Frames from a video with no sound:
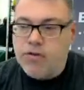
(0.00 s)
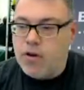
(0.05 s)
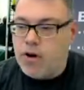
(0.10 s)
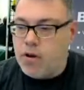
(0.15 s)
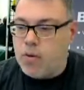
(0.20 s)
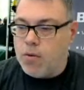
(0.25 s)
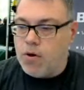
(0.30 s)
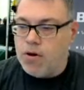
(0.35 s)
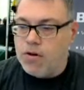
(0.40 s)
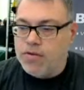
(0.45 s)

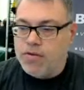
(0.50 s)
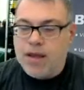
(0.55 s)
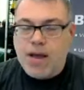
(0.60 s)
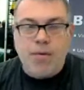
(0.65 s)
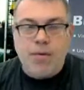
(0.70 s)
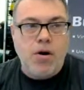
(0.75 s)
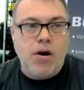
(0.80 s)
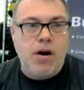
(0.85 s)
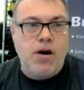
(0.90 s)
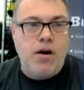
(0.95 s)
Go Star
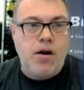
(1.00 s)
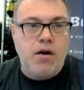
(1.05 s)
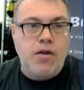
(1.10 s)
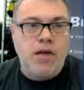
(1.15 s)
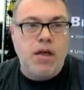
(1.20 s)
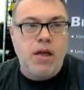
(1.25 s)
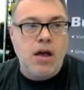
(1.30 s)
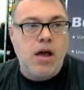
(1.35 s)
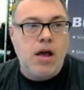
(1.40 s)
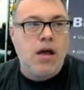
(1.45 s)
Wars top
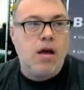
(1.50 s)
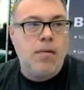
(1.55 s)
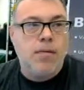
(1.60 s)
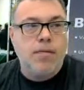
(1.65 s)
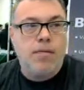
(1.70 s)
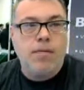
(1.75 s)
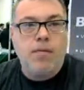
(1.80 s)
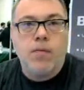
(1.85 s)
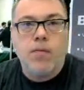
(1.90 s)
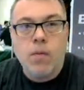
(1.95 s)
card under the
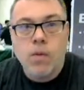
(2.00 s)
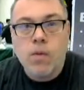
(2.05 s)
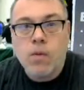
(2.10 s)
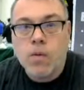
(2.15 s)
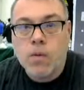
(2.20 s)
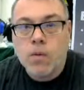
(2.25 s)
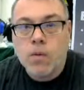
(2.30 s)
gum,